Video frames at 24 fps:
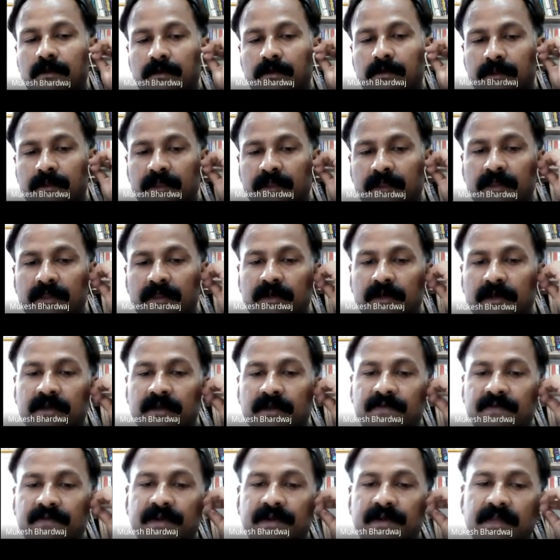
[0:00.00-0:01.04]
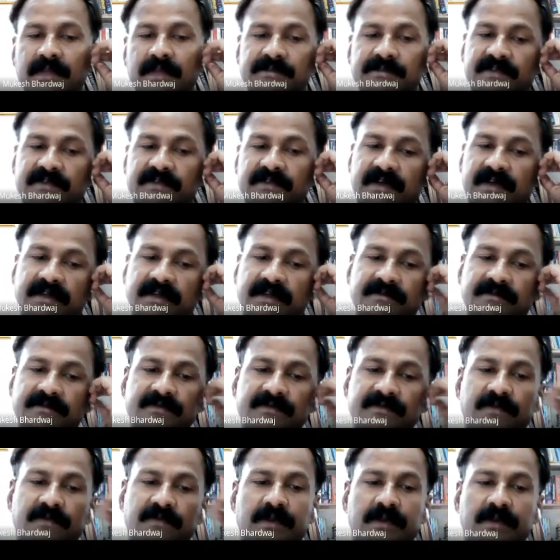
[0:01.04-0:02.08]
There are different types of atoms
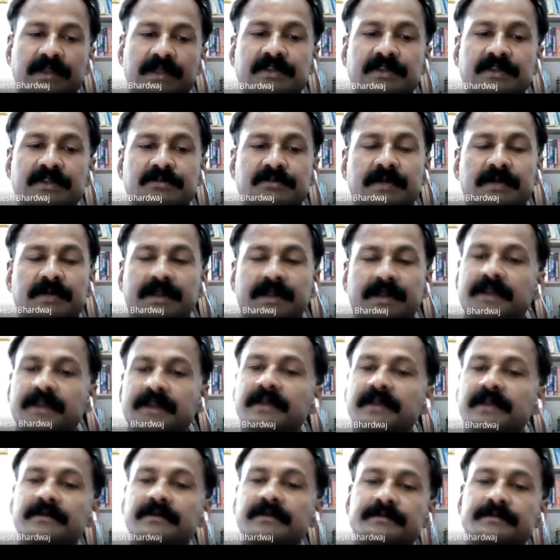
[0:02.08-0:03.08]
for each material.